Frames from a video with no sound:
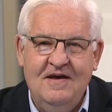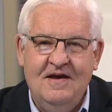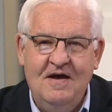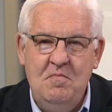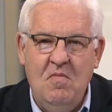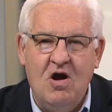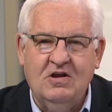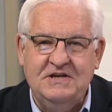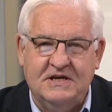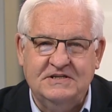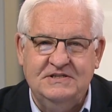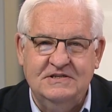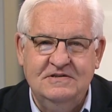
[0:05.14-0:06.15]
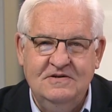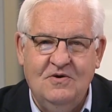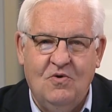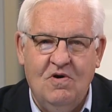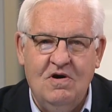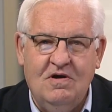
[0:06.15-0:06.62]
I'm Mark Dixon,
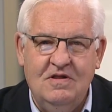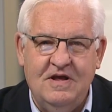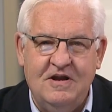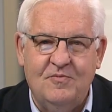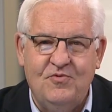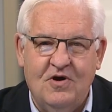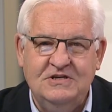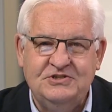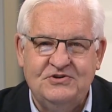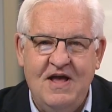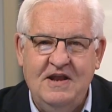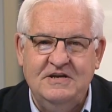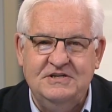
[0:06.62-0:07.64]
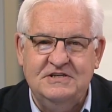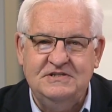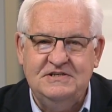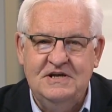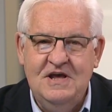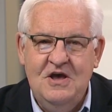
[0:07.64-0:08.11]
Oracle Enterprise
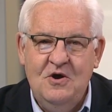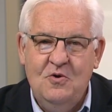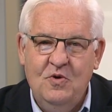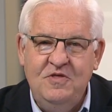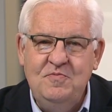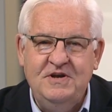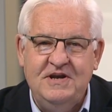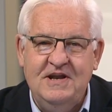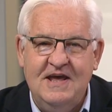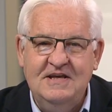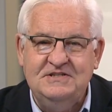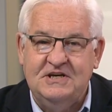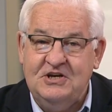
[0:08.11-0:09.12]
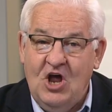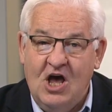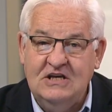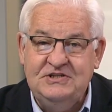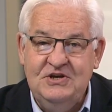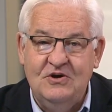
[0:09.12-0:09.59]
Strategist. With me today is
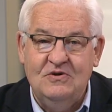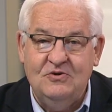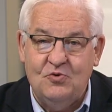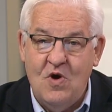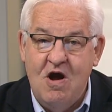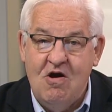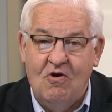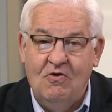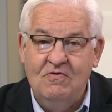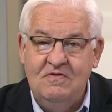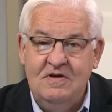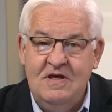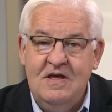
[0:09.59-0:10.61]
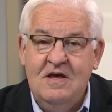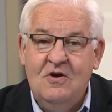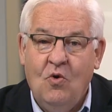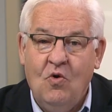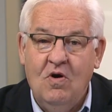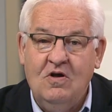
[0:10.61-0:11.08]
Ignacio Loureiro,
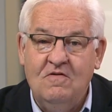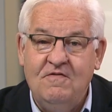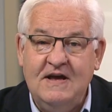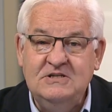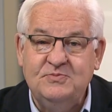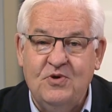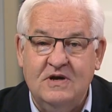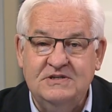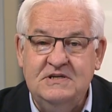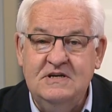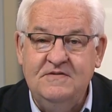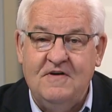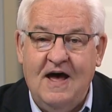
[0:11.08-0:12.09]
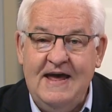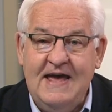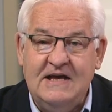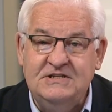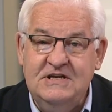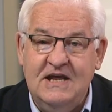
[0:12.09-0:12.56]
Oracle Vice President of
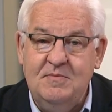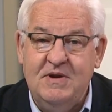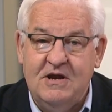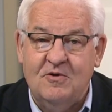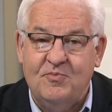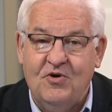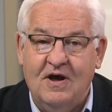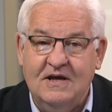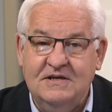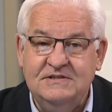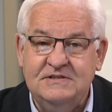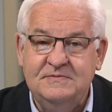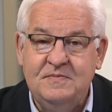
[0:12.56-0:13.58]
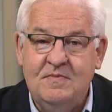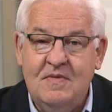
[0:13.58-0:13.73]
IaaS Named Enterprise.